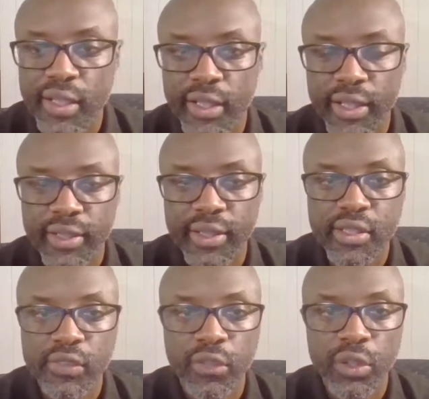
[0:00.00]
a
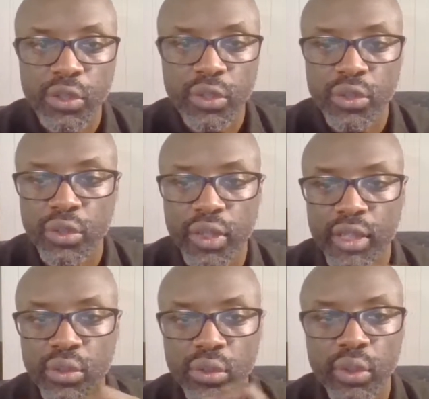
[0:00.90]
test for you, Tonio.
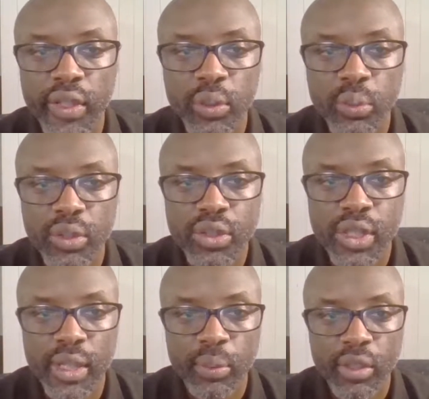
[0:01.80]
Can you go and watch
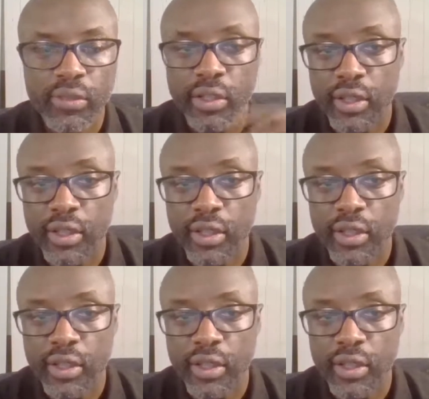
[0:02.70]
our